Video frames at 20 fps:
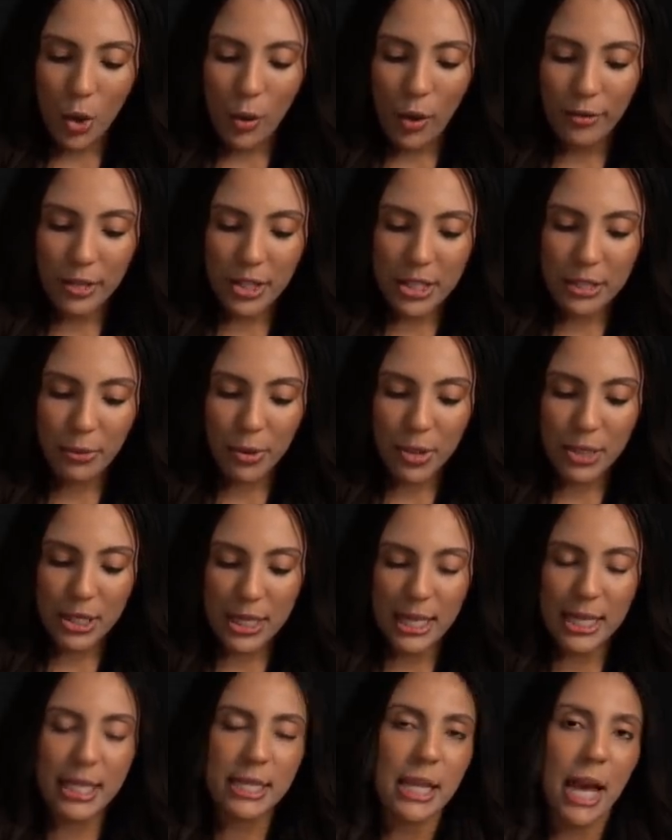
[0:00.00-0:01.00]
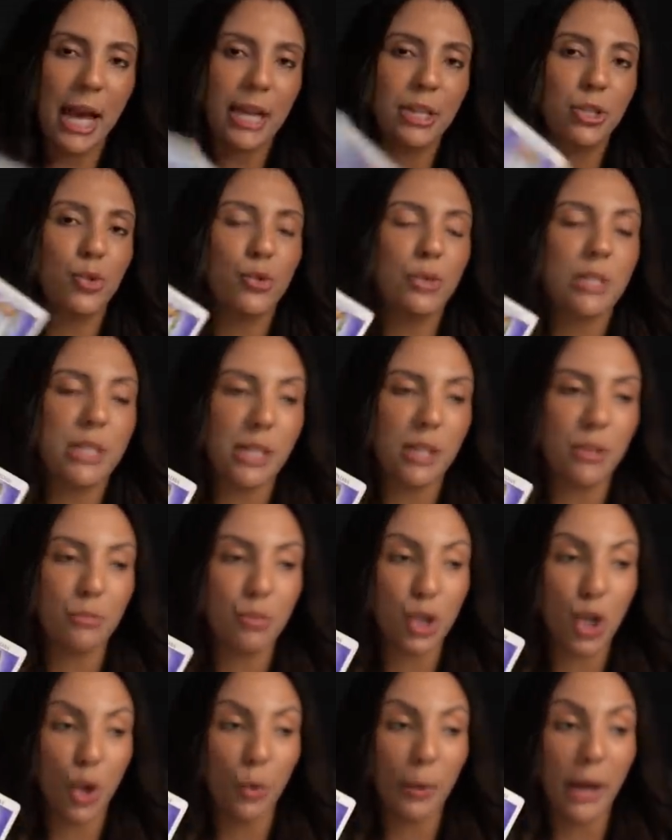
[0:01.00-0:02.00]
Whoever this person is, I do see them
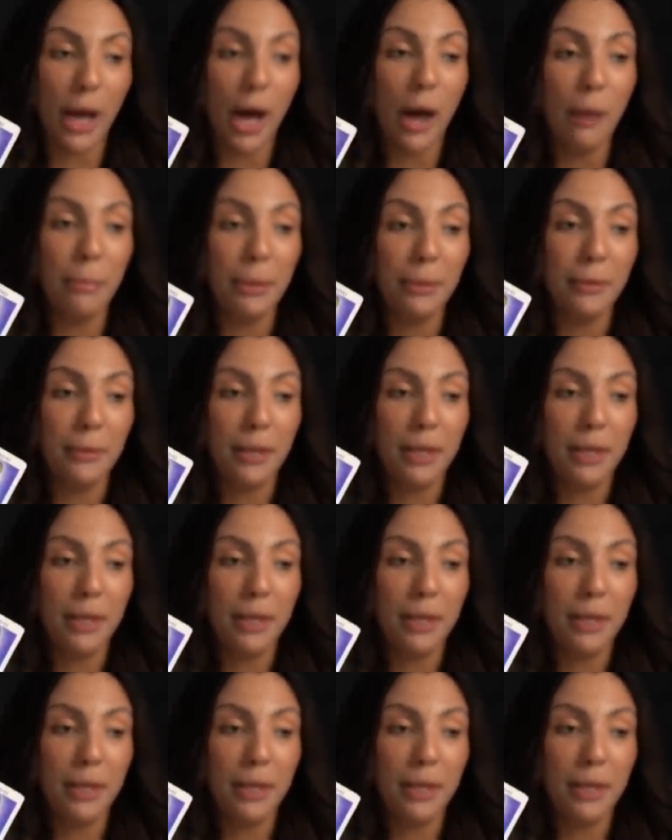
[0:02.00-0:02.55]
showing up.